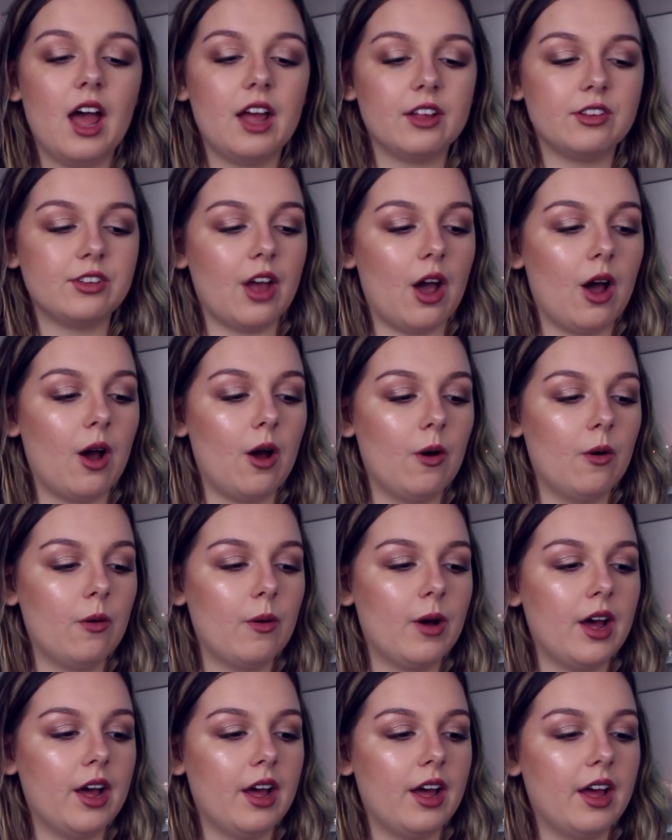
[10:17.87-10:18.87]

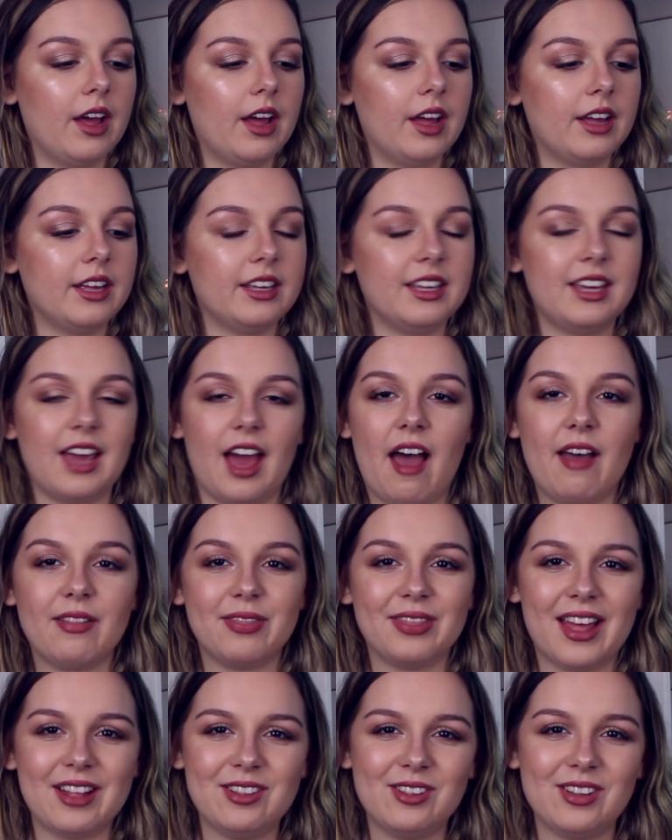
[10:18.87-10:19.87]
So
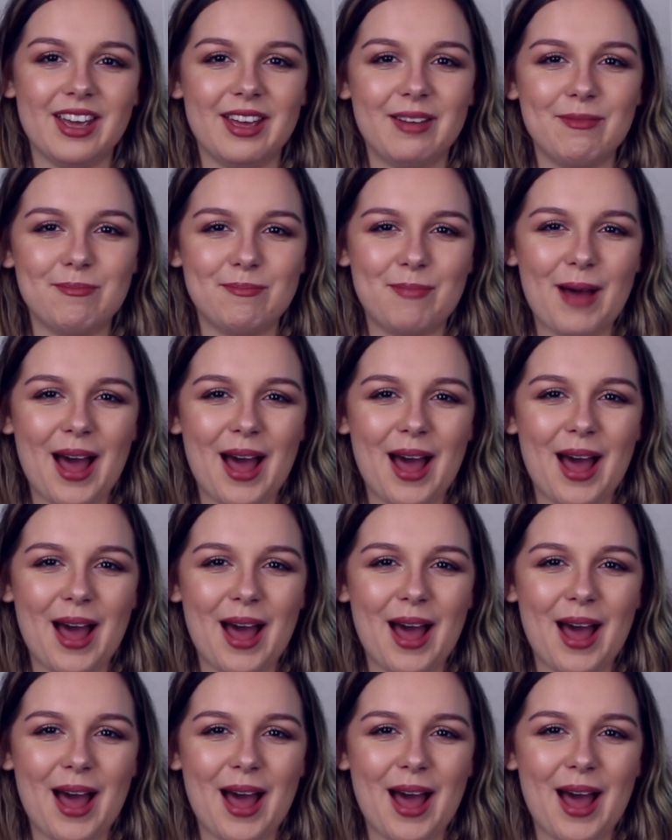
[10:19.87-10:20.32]
yeah, that's it.